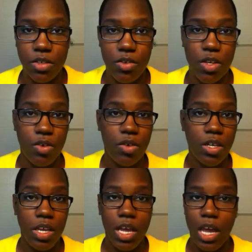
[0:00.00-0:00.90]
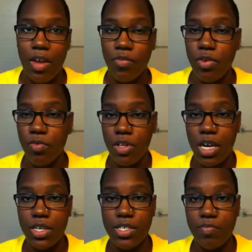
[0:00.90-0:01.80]
You know,
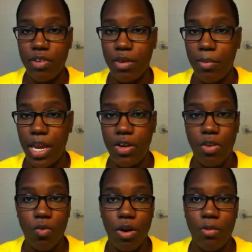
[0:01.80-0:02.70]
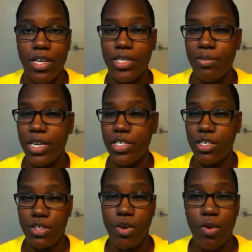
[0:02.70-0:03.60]
regardless if you're a man or a woman, it's
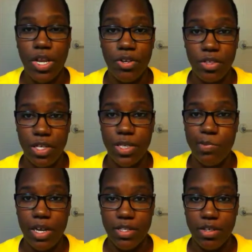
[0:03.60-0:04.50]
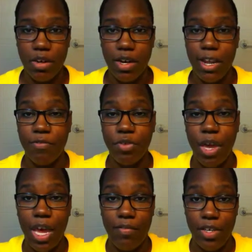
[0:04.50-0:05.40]
best to know where your thin spots are, if
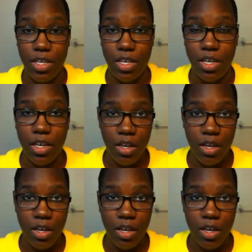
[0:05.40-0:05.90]
you have any.